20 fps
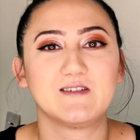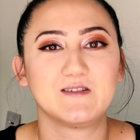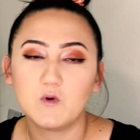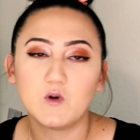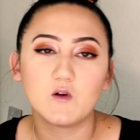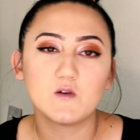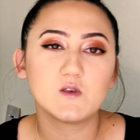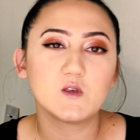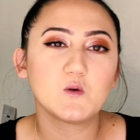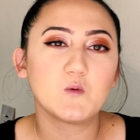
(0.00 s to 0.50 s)
We
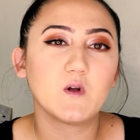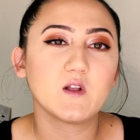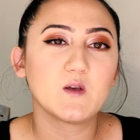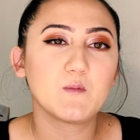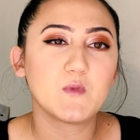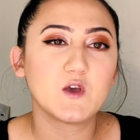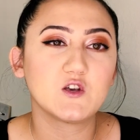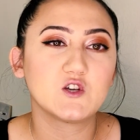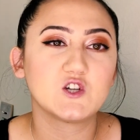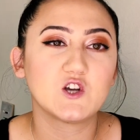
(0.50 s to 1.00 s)
also want to
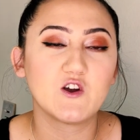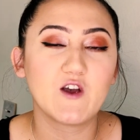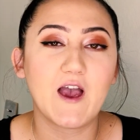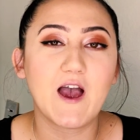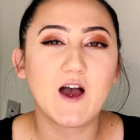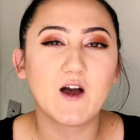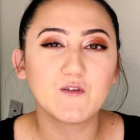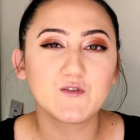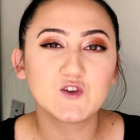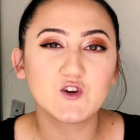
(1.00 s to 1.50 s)
make sure
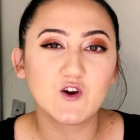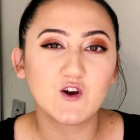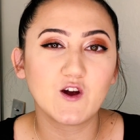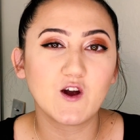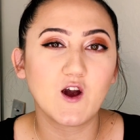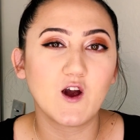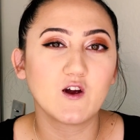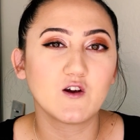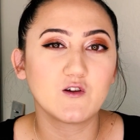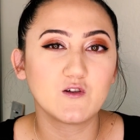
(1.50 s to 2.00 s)
after
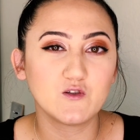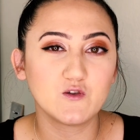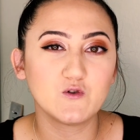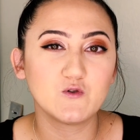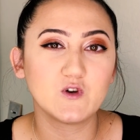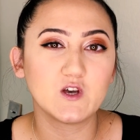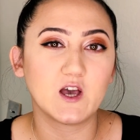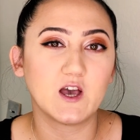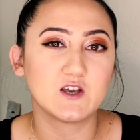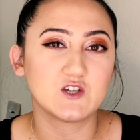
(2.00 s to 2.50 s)
our
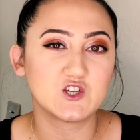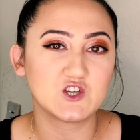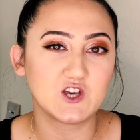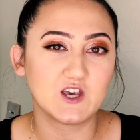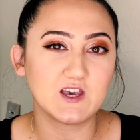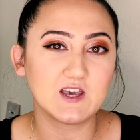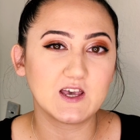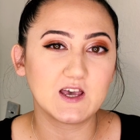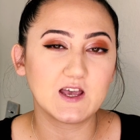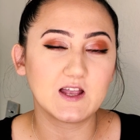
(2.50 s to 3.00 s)
glue has
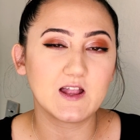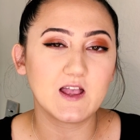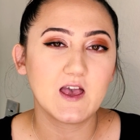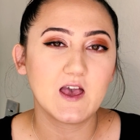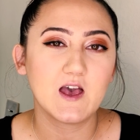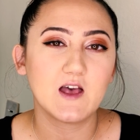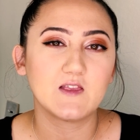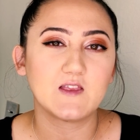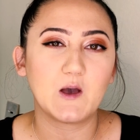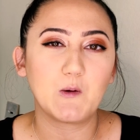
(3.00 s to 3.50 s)
shaken
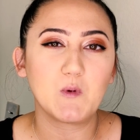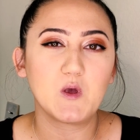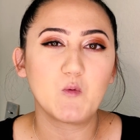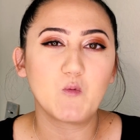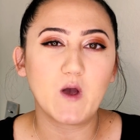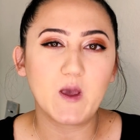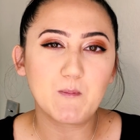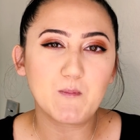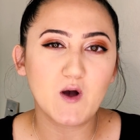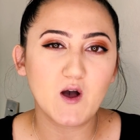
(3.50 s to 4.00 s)
that we
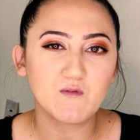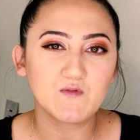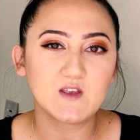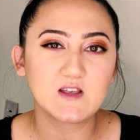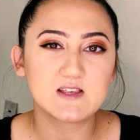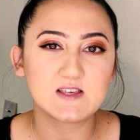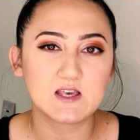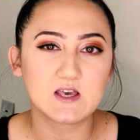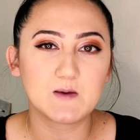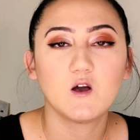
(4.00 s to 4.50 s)
wipe off the
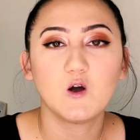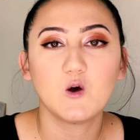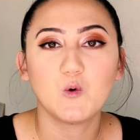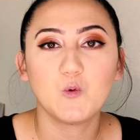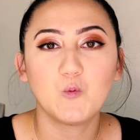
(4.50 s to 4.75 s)
tip